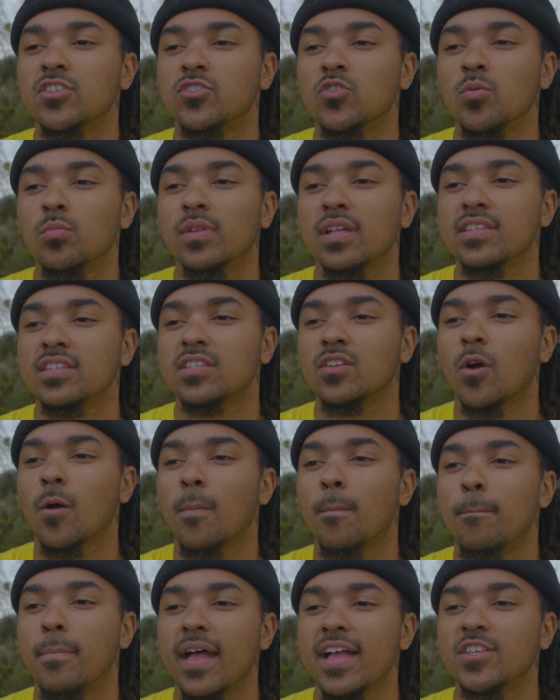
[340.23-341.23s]
zoom lenses are
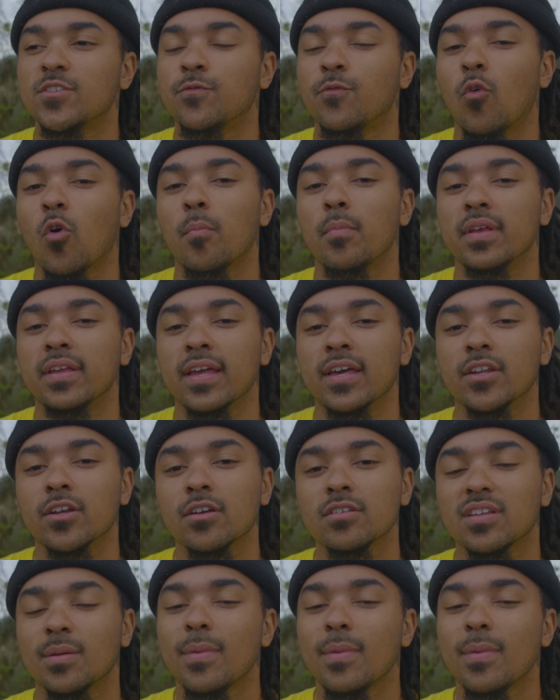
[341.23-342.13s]
best for beginners,